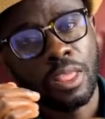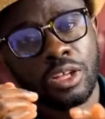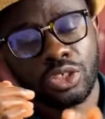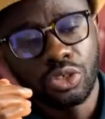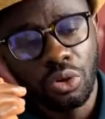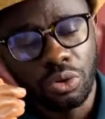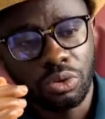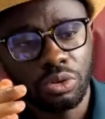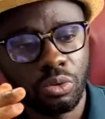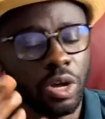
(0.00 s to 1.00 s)
So,
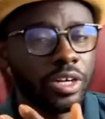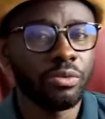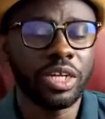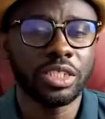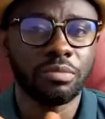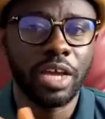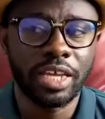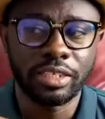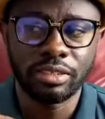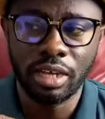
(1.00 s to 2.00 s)
What, what is
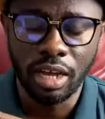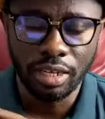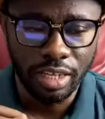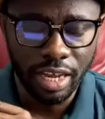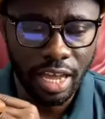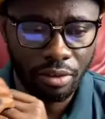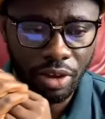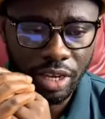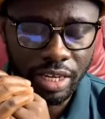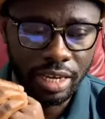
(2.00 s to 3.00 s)
my uh,
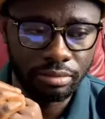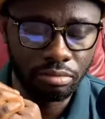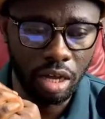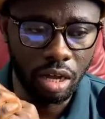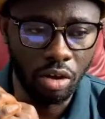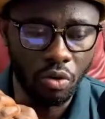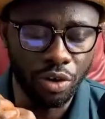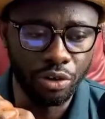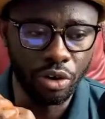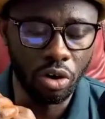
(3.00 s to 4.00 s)
takeaway then uh,
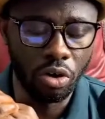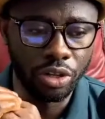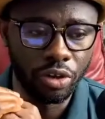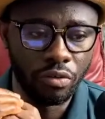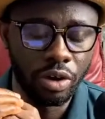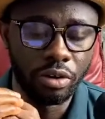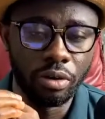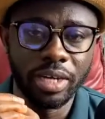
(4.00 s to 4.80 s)
overall on the overall?